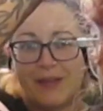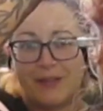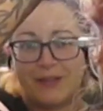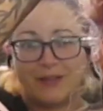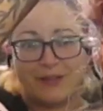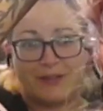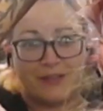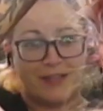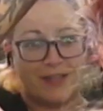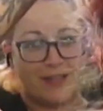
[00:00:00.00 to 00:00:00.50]

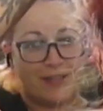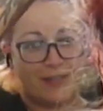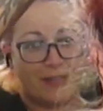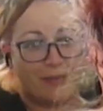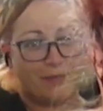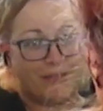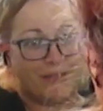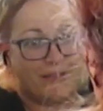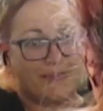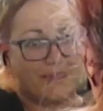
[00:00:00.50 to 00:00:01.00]
you're telling
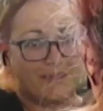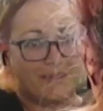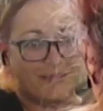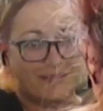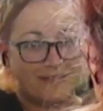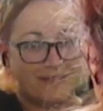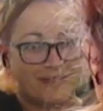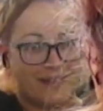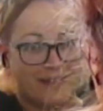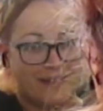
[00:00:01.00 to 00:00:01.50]
me that this
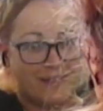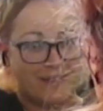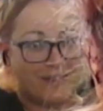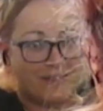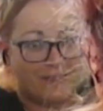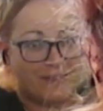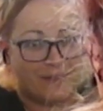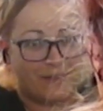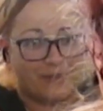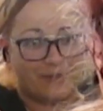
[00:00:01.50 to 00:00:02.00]

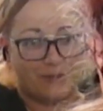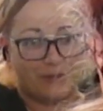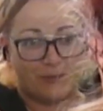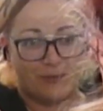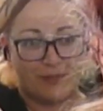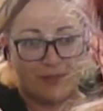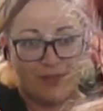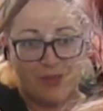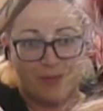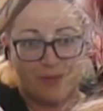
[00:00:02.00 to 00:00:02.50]
scientific
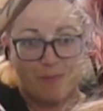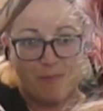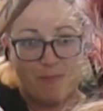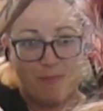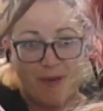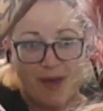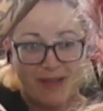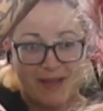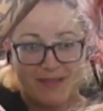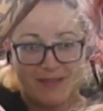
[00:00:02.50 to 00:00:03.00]
food, the
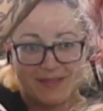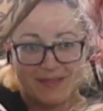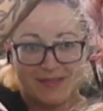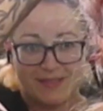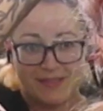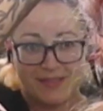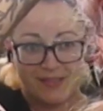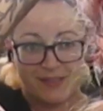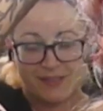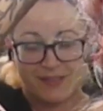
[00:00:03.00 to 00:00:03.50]

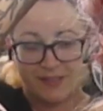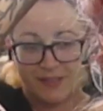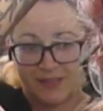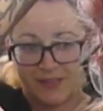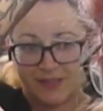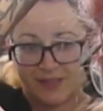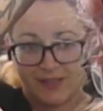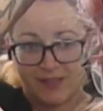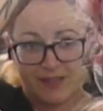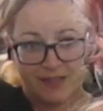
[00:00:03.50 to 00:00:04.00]
best
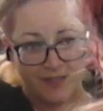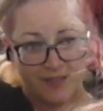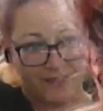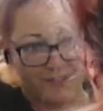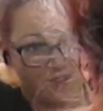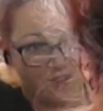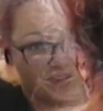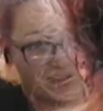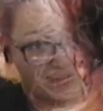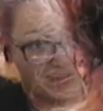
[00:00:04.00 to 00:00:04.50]

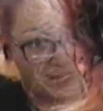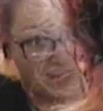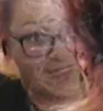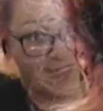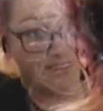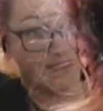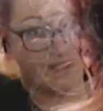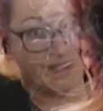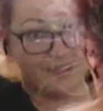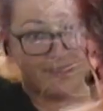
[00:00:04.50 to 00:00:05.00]

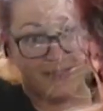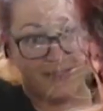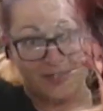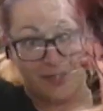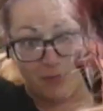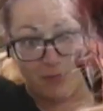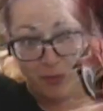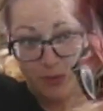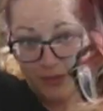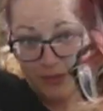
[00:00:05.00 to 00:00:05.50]
thing that they
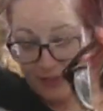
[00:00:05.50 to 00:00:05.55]
can put